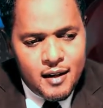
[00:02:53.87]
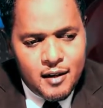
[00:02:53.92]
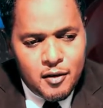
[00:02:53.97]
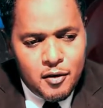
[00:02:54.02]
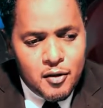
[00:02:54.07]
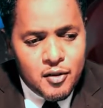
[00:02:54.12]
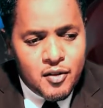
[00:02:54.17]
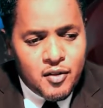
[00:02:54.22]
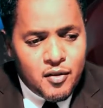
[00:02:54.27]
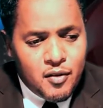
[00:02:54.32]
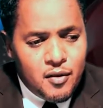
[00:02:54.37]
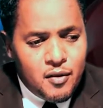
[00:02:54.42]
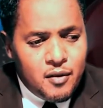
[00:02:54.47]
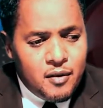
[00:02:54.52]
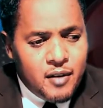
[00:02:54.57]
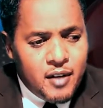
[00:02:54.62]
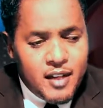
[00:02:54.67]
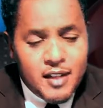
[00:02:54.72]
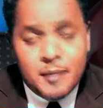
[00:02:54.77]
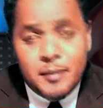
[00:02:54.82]
And
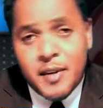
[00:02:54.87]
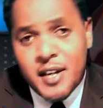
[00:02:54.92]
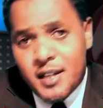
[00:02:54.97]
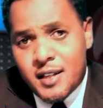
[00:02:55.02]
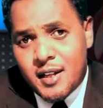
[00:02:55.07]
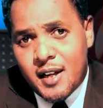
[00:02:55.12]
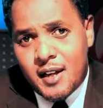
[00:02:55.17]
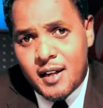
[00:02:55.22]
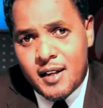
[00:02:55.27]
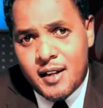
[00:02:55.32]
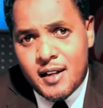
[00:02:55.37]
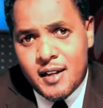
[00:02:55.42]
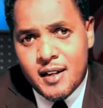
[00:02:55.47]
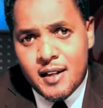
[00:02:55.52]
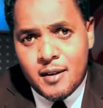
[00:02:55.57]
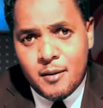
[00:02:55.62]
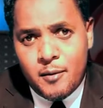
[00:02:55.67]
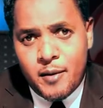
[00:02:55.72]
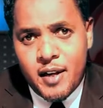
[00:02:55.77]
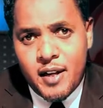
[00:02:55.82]
also, especially
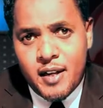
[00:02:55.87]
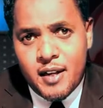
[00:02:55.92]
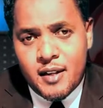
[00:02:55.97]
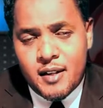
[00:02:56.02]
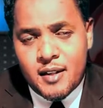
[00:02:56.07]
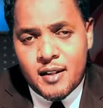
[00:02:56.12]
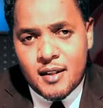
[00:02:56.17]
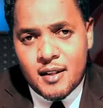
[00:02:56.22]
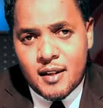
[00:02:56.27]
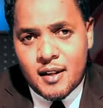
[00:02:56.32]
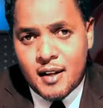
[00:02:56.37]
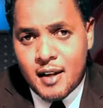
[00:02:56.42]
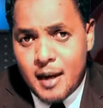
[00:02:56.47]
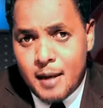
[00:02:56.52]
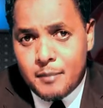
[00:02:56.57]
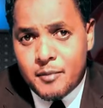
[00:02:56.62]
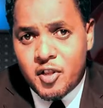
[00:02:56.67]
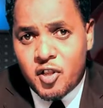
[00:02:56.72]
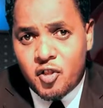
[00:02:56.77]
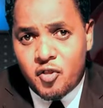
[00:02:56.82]
when it
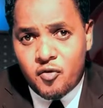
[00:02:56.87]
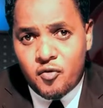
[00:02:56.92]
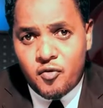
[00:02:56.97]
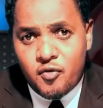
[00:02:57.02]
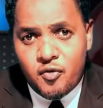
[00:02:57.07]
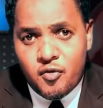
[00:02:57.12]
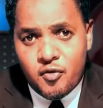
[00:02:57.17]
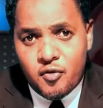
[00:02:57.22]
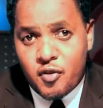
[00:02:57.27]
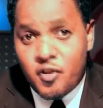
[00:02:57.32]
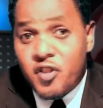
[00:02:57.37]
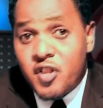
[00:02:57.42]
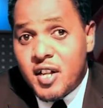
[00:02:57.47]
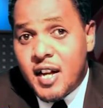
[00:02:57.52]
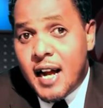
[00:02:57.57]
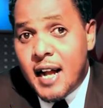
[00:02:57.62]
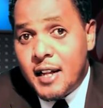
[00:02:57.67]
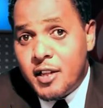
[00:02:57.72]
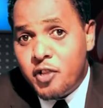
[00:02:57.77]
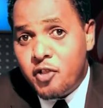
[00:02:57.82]
comes to
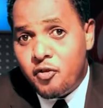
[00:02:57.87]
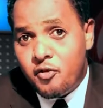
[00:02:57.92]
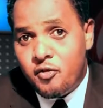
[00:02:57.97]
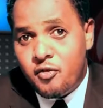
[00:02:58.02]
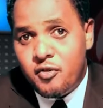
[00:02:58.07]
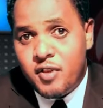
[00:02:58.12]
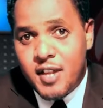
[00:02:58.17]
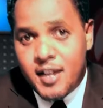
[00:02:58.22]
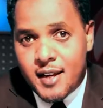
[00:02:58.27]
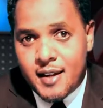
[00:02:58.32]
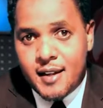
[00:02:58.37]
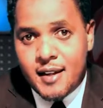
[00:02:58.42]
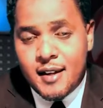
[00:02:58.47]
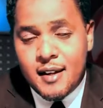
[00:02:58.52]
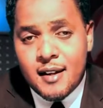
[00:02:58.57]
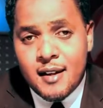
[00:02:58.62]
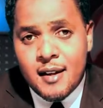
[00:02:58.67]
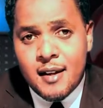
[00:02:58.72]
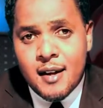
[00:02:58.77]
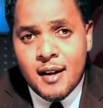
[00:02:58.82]
cross-cultural things,
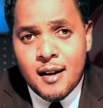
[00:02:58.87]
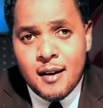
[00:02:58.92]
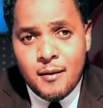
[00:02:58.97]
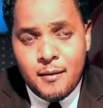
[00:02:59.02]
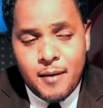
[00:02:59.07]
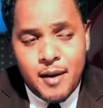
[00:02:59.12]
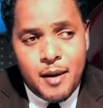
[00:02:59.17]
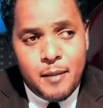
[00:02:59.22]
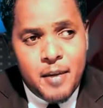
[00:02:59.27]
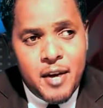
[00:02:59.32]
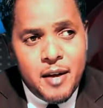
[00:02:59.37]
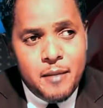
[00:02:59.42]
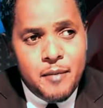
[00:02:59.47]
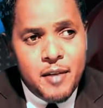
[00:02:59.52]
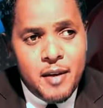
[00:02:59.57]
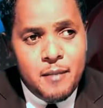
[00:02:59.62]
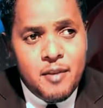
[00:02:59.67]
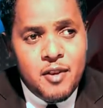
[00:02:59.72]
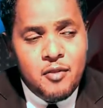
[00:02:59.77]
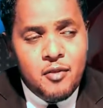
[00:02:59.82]
whereby
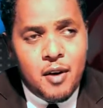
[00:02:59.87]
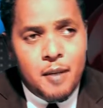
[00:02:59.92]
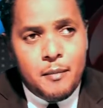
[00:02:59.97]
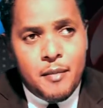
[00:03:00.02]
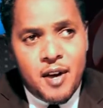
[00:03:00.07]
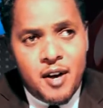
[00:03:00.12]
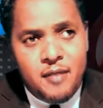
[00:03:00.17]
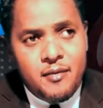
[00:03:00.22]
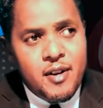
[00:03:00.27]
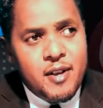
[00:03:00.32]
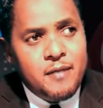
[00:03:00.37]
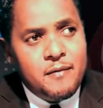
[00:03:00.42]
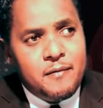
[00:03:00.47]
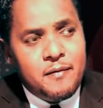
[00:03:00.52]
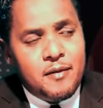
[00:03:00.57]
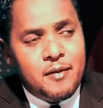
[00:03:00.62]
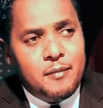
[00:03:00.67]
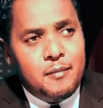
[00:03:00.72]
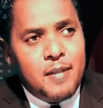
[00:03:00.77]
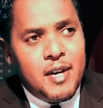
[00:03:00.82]
maybe you are marrying
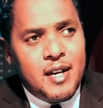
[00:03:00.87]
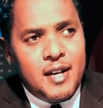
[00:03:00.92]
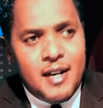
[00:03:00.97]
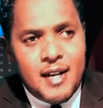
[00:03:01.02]
from